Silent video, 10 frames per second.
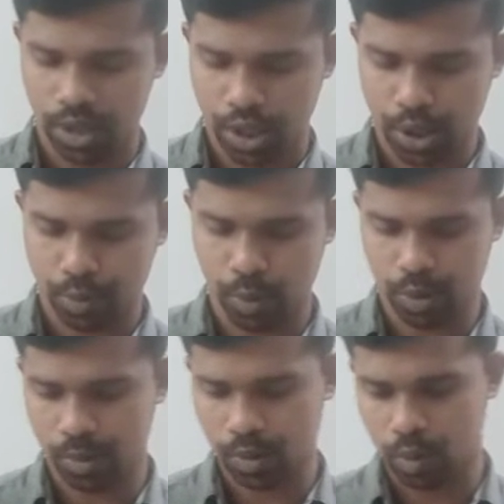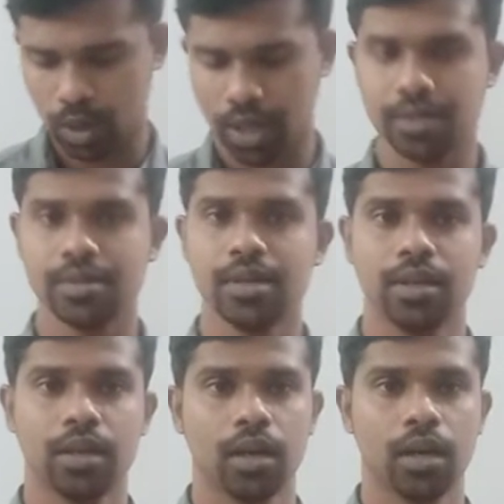it is possible. So let us
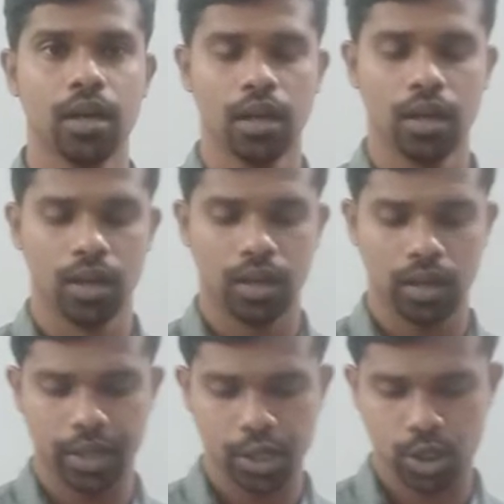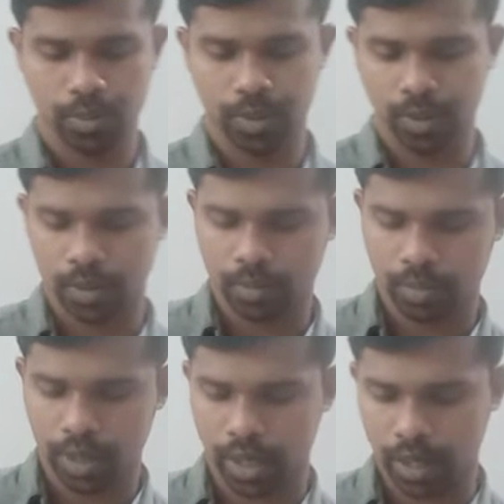see the rest of the
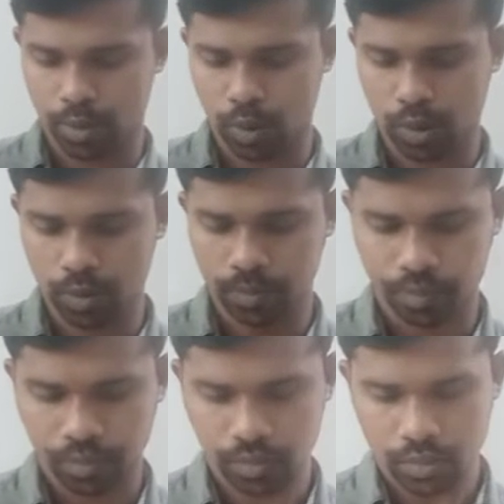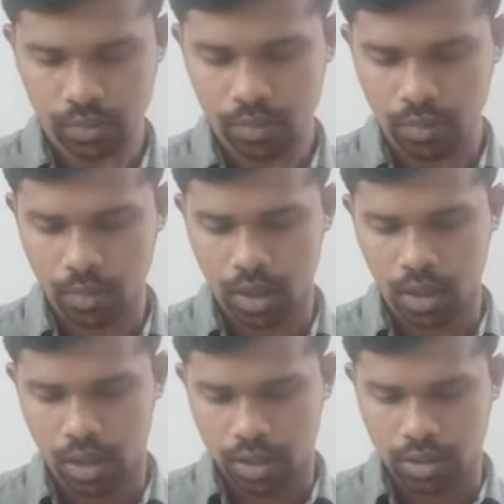paragraphs also.
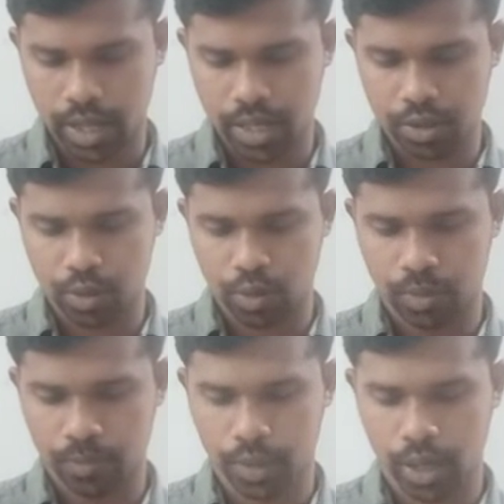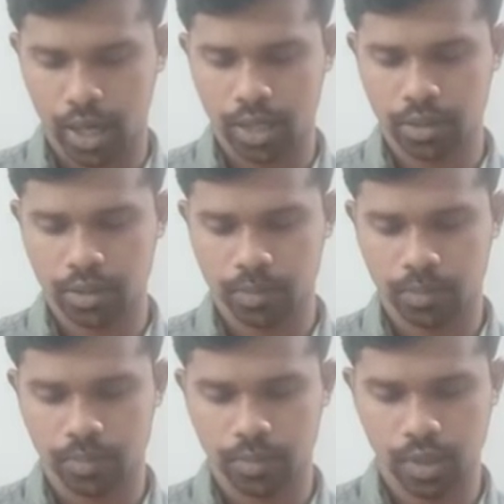That good, and
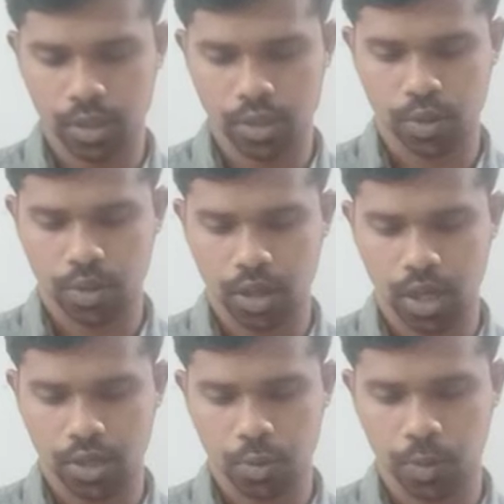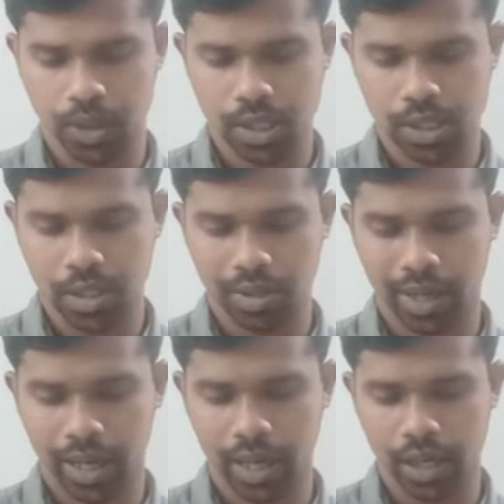and sweetest in the
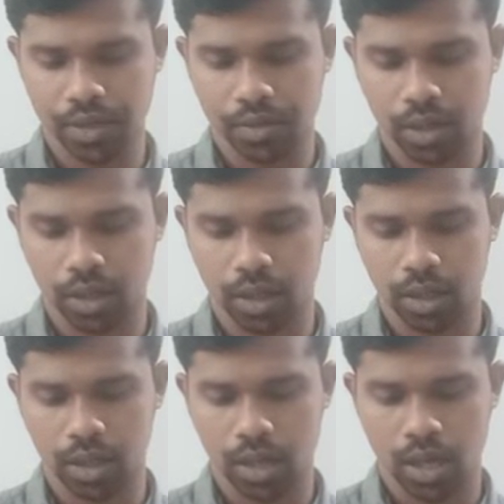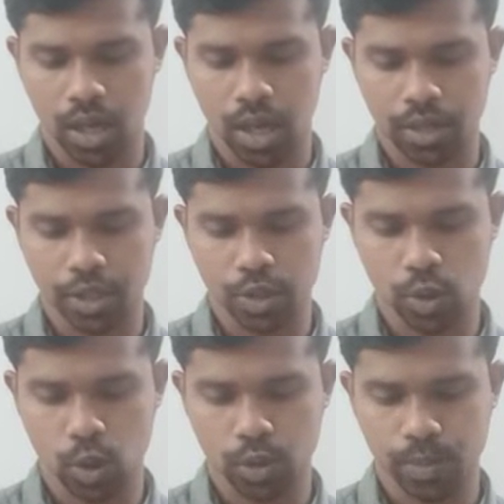gale is heard, and the
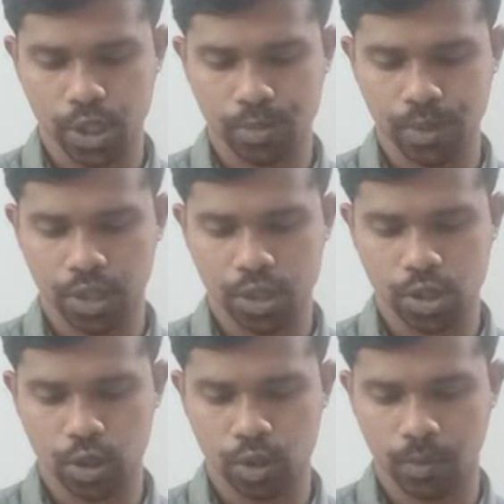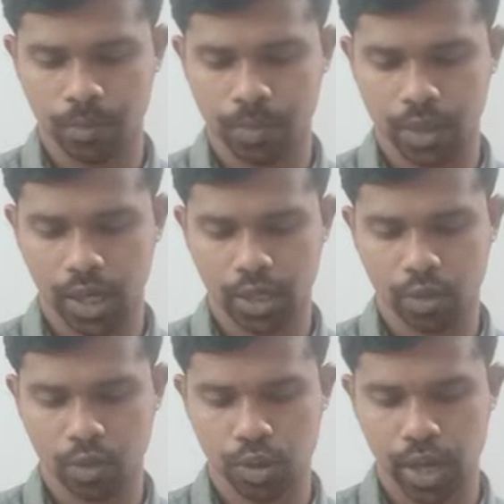sore must be the storm
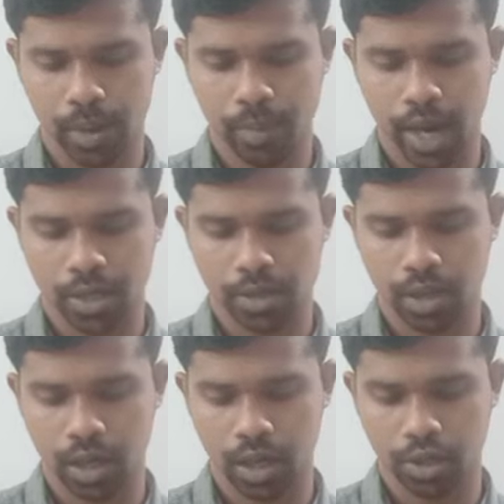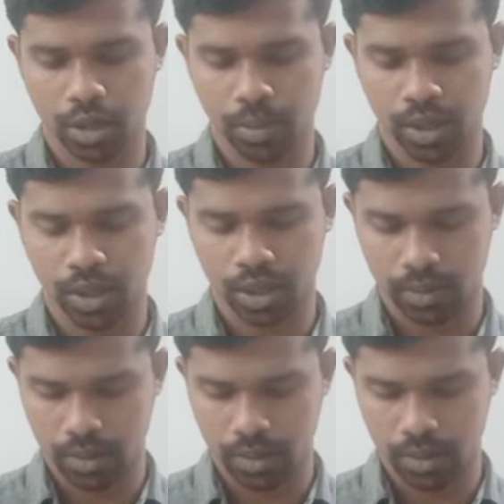that could abash the little bird.